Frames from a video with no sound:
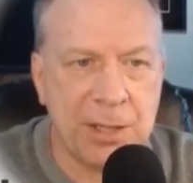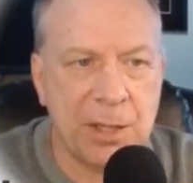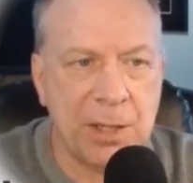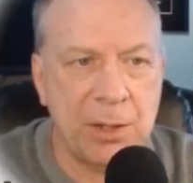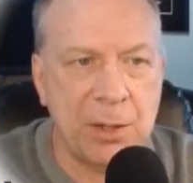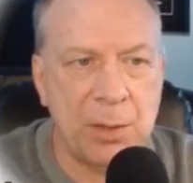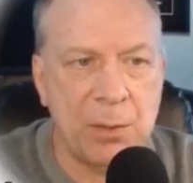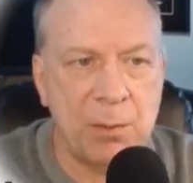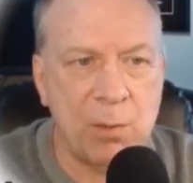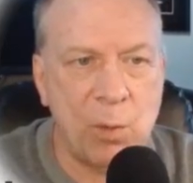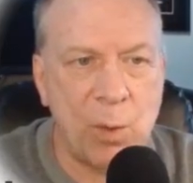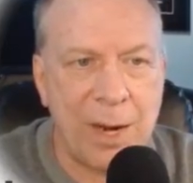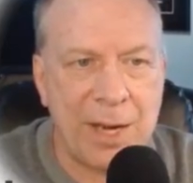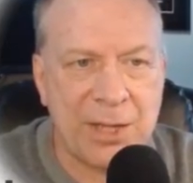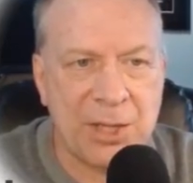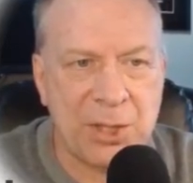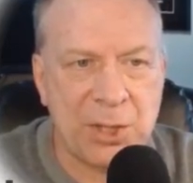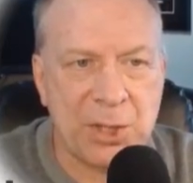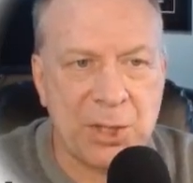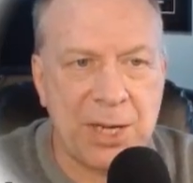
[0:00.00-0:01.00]
The
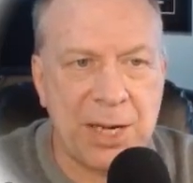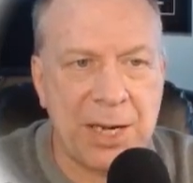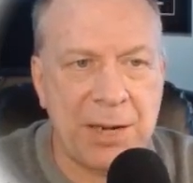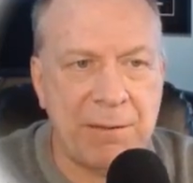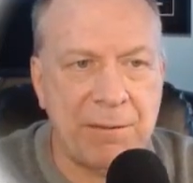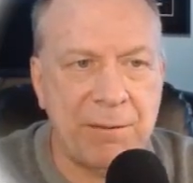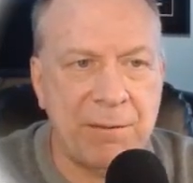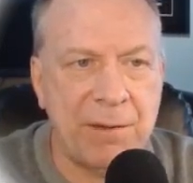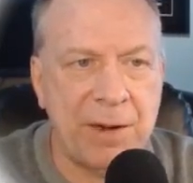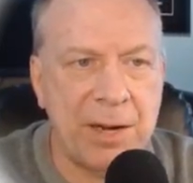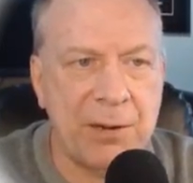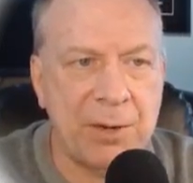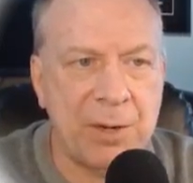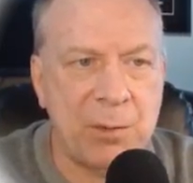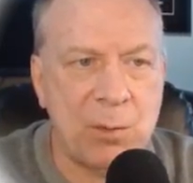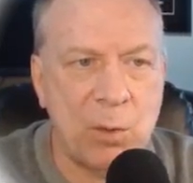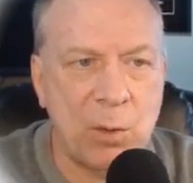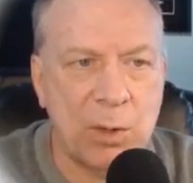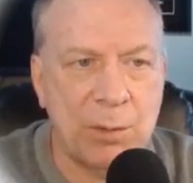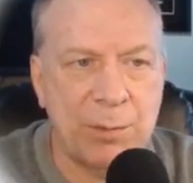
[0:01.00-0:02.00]
west is getting very
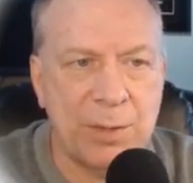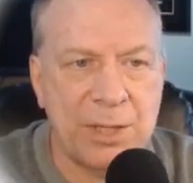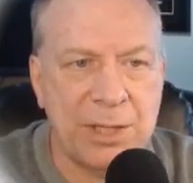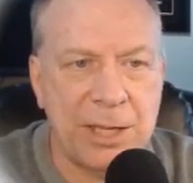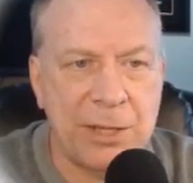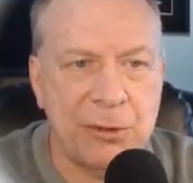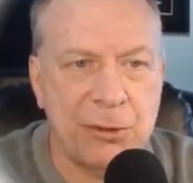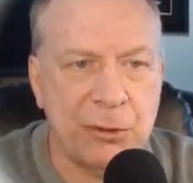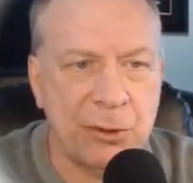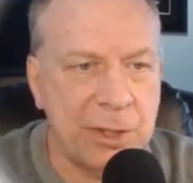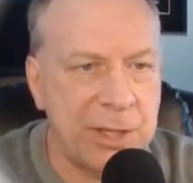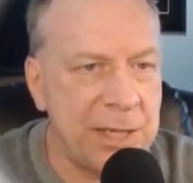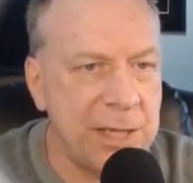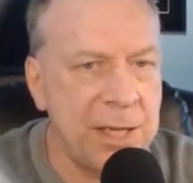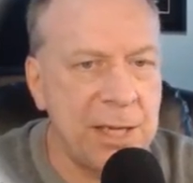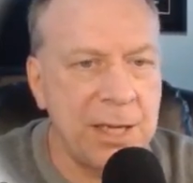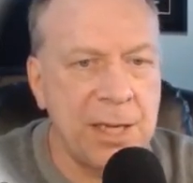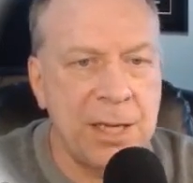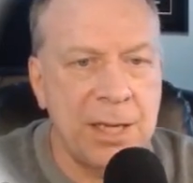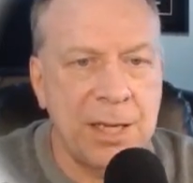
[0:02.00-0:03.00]
warm potentially,
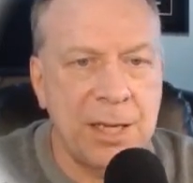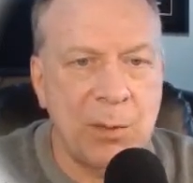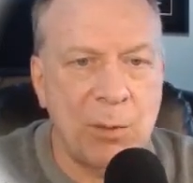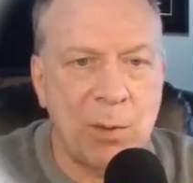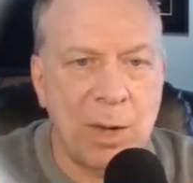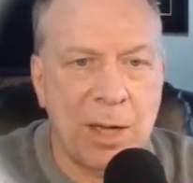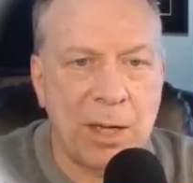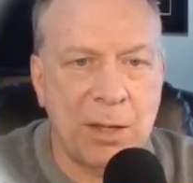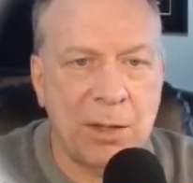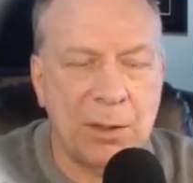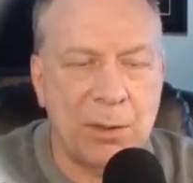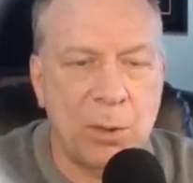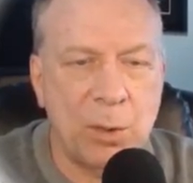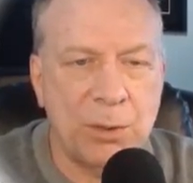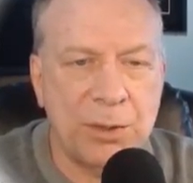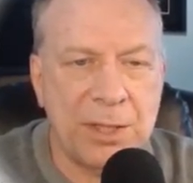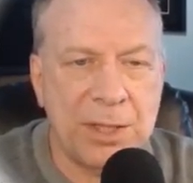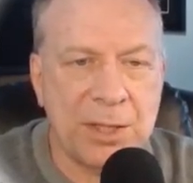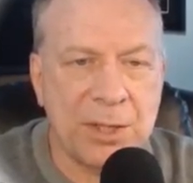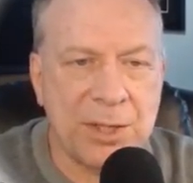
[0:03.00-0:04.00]
while
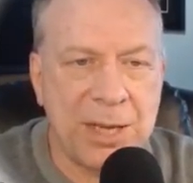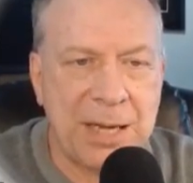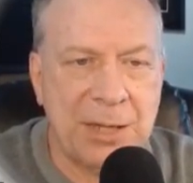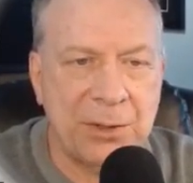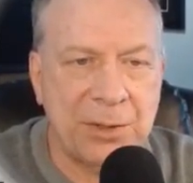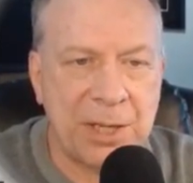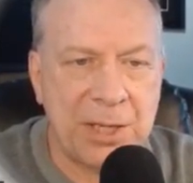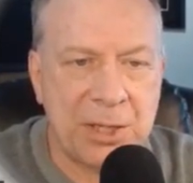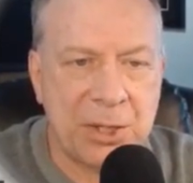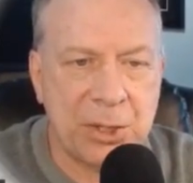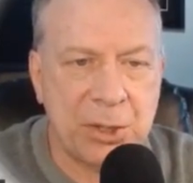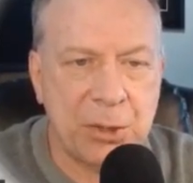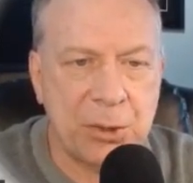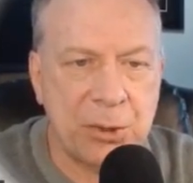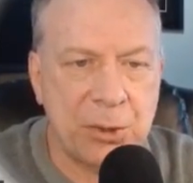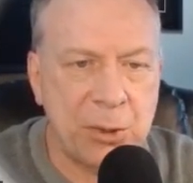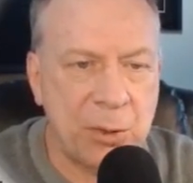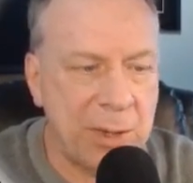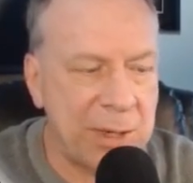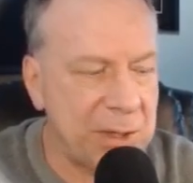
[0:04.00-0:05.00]
only the southeastern
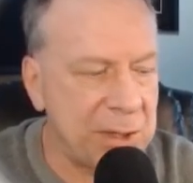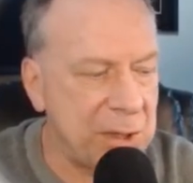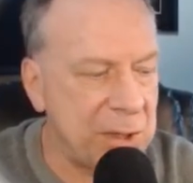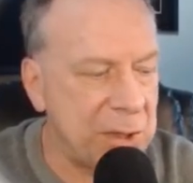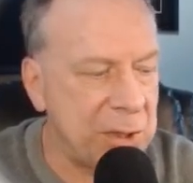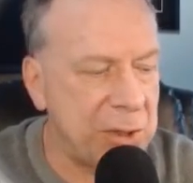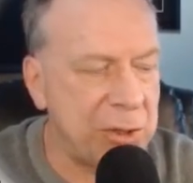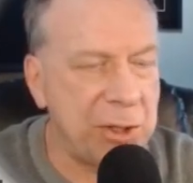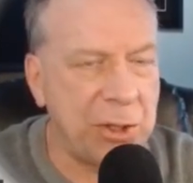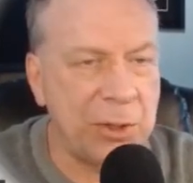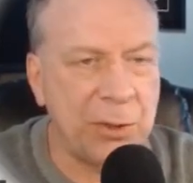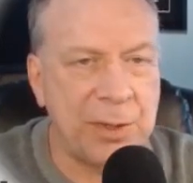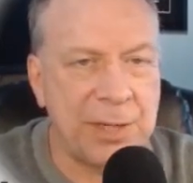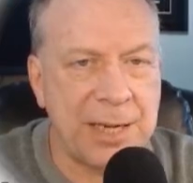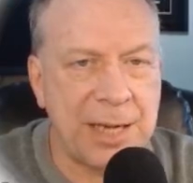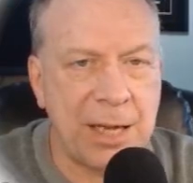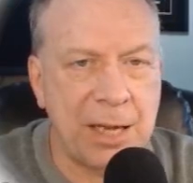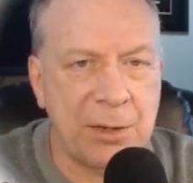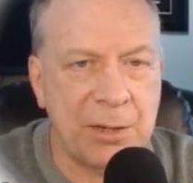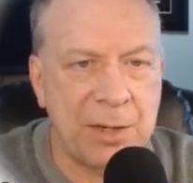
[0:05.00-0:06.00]
U.S. is chilly
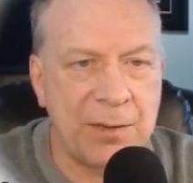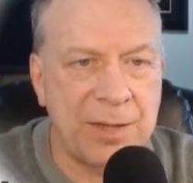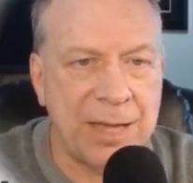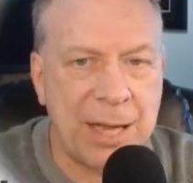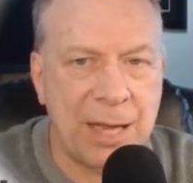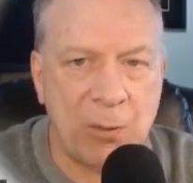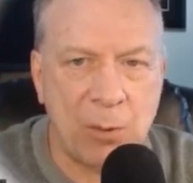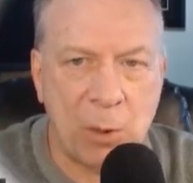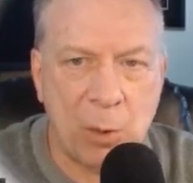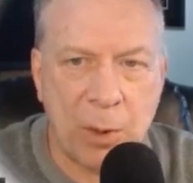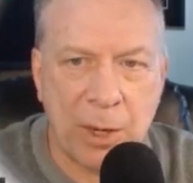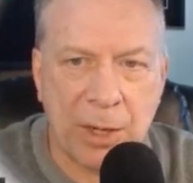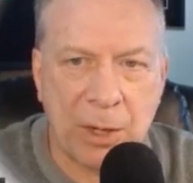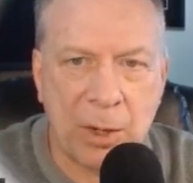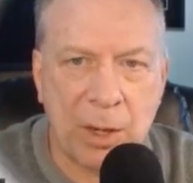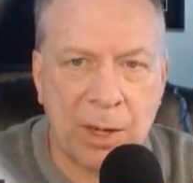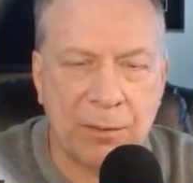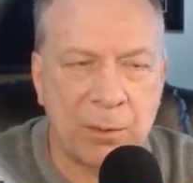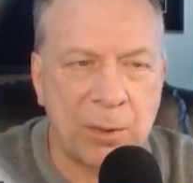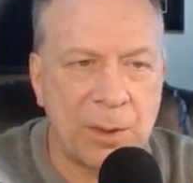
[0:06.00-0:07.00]
now, and even that will wear
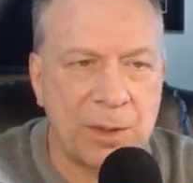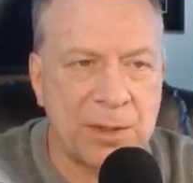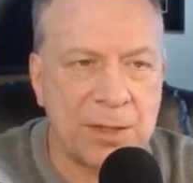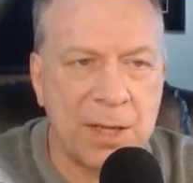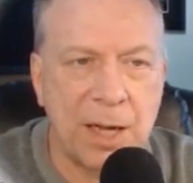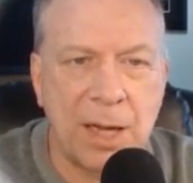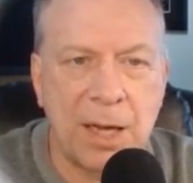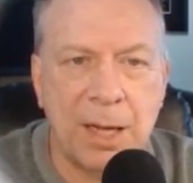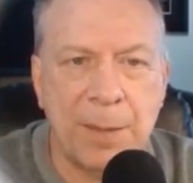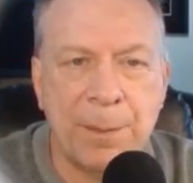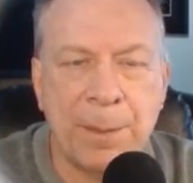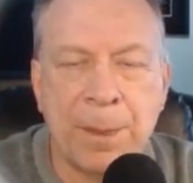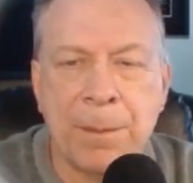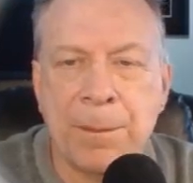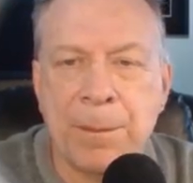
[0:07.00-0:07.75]
off with time.